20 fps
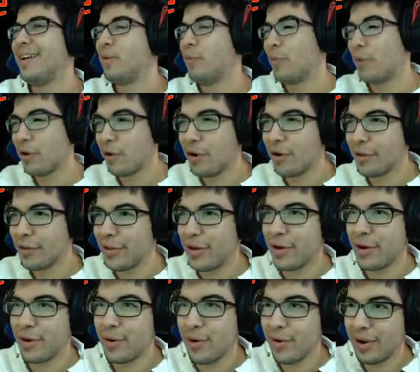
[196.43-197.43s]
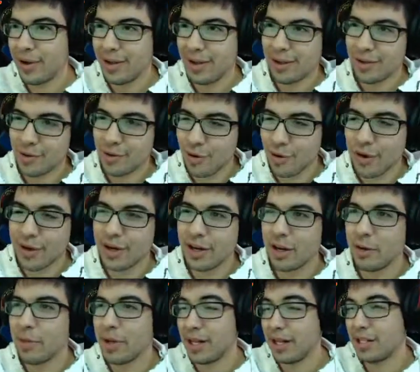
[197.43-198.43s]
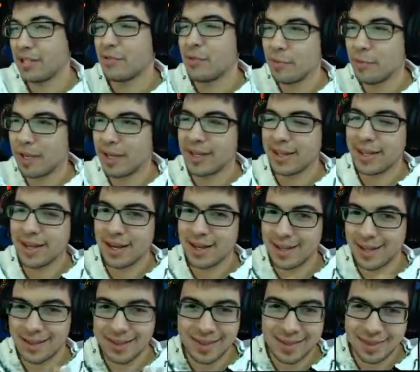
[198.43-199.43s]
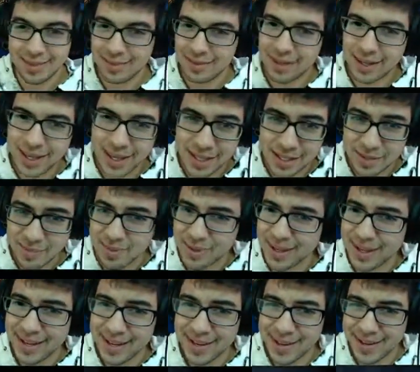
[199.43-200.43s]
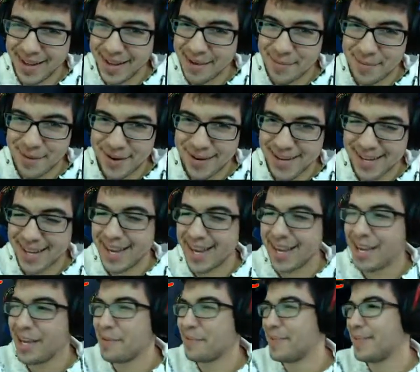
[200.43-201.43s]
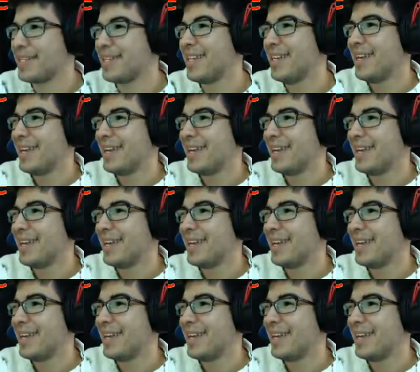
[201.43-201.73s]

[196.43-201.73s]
We all know growing up, at least for me, that kids play M-rated games,